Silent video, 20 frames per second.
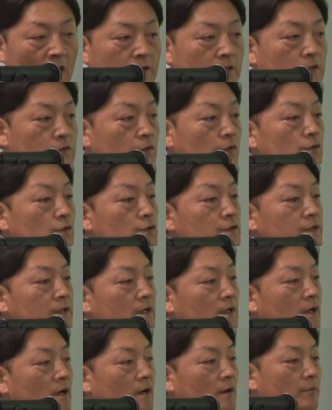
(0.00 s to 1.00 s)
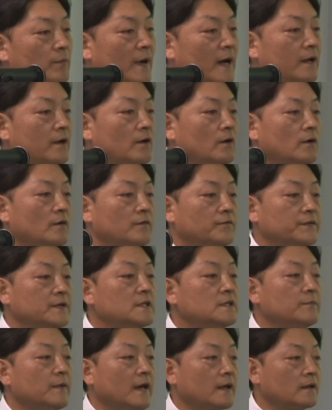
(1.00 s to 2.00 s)
This one using a
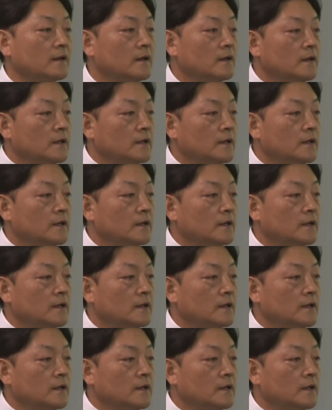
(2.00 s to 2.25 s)
biofeedback